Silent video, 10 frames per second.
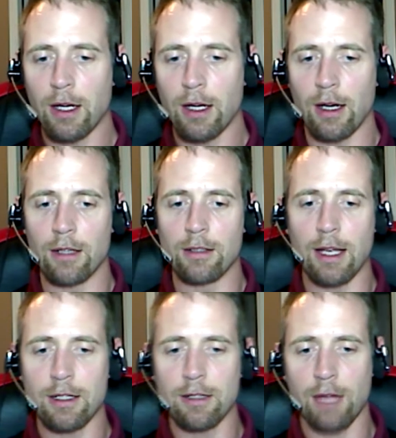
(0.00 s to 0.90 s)

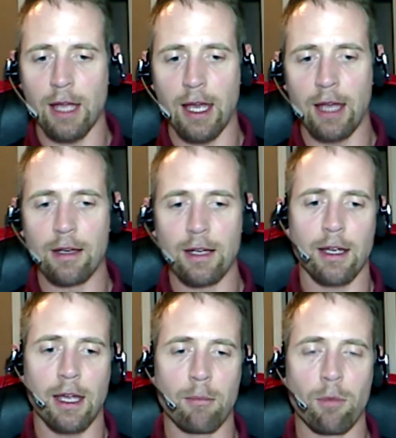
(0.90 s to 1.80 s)
Danon and
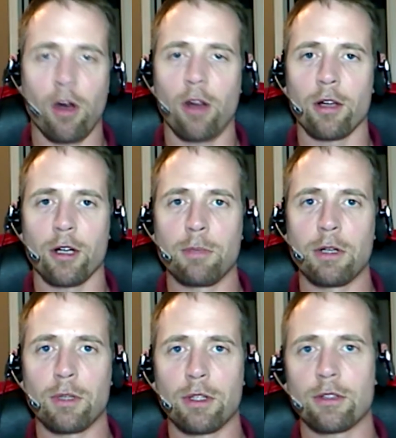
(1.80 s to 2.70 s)
Nick and Paul are going to
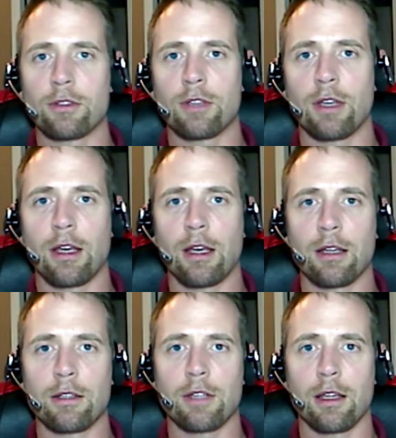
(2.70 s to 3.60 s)
be with us,
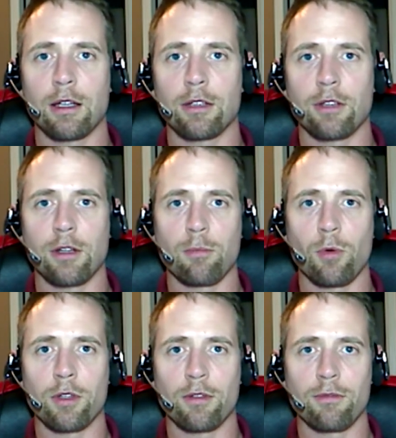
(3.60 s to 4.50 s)
telling us their
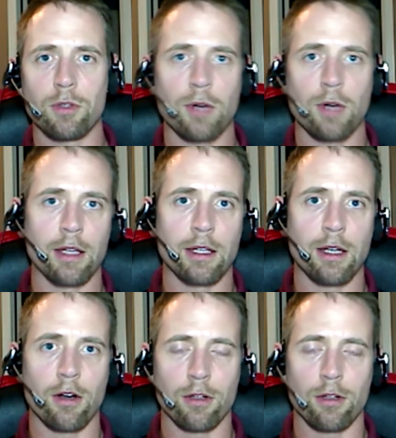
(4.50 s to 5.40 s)
points of view on
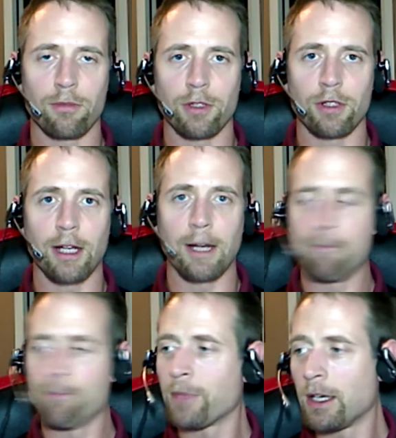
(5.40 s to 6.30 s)
the article for today.
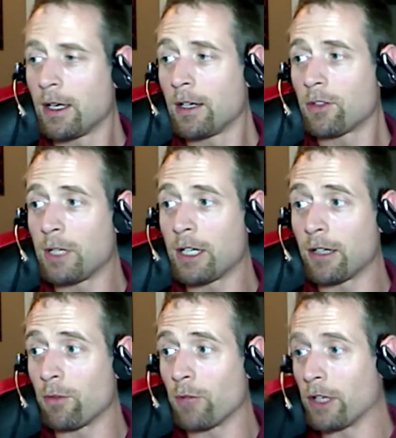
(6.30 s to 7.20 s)

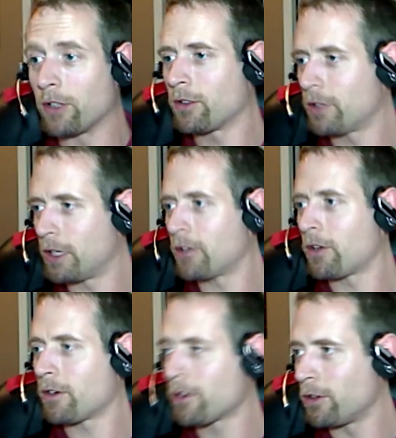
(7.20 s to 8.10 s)
Speaking of which, today's
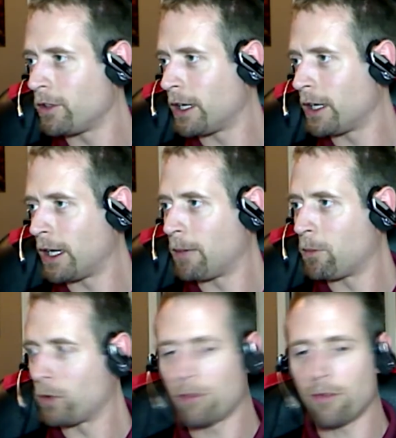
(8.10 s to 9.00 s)
article
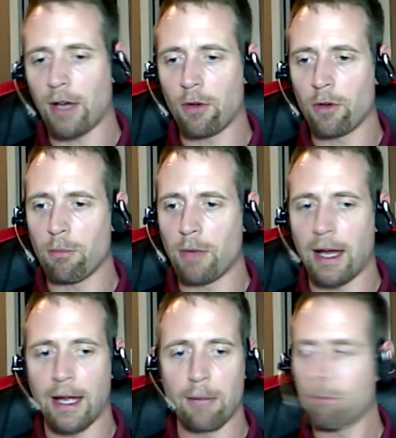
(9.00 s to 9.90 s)
was found
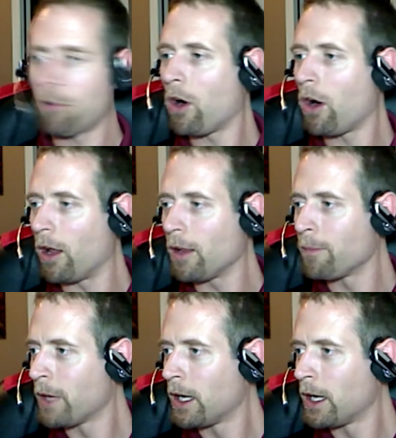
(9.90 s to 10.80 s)
by Paul,
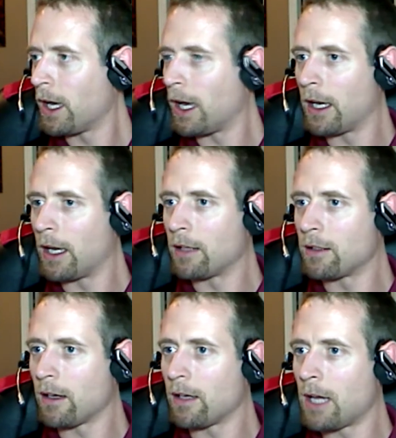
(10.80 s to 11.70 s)
and
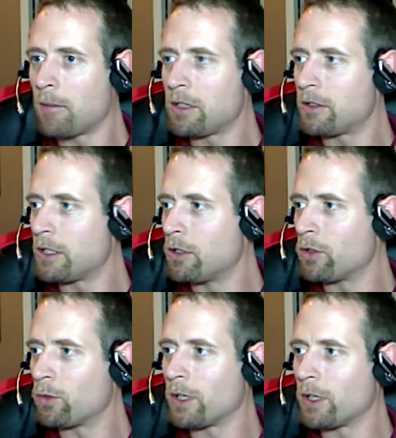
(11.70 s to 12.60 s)
it's on ABC
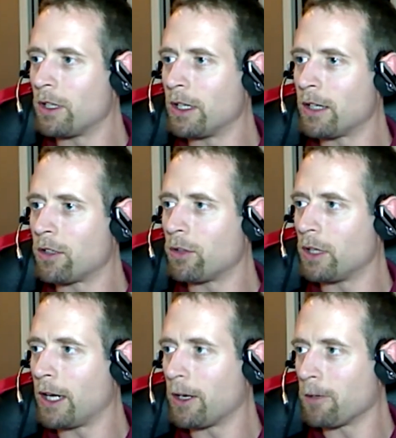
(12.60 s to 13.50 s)
News. We'll give you a link to
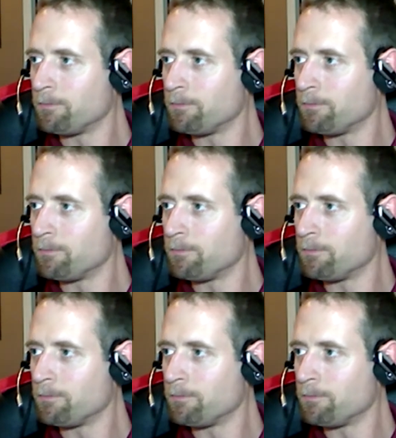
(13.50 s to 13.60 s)
it later.